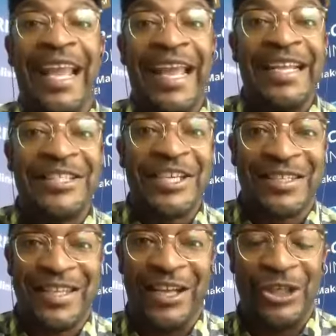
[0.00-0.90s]

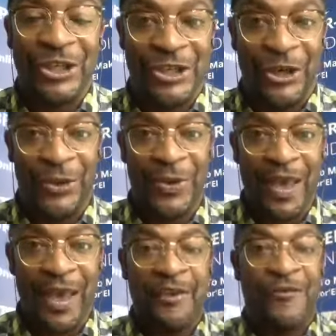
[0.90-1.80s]
easiest thing to do, okay?